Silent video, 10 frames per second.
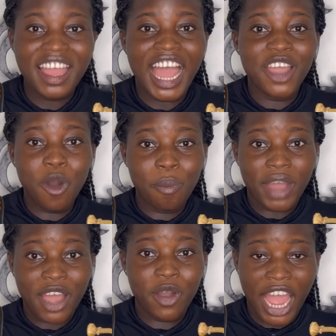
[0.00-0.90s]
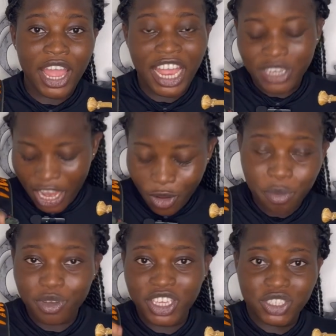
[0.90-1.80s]
I hope
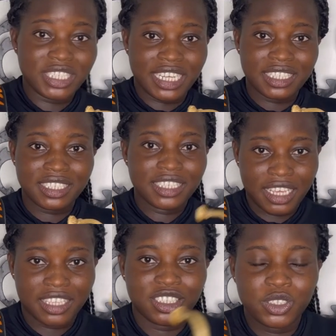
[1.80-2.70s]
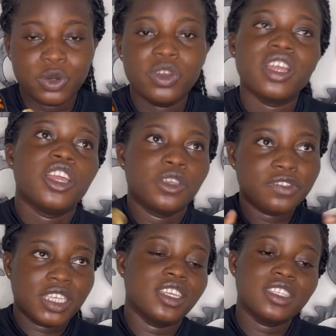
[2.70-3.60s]
you enjoyed that. Yes. So you've
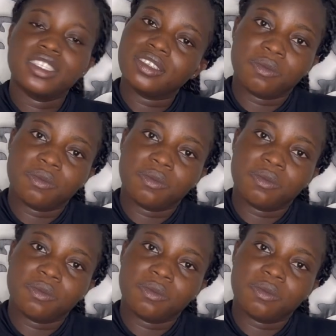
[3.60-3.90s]
seen it.